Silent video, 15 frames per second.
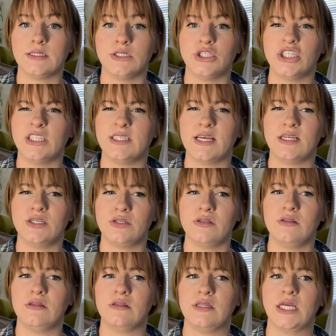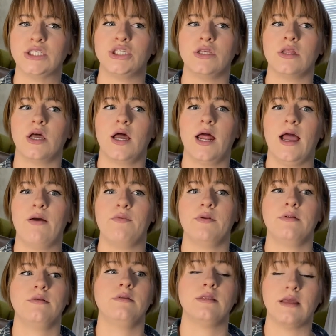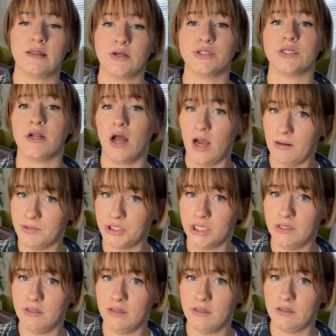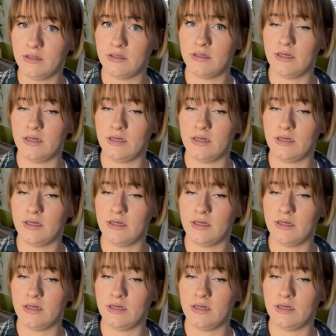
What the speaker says: And she said that she thought that there's an option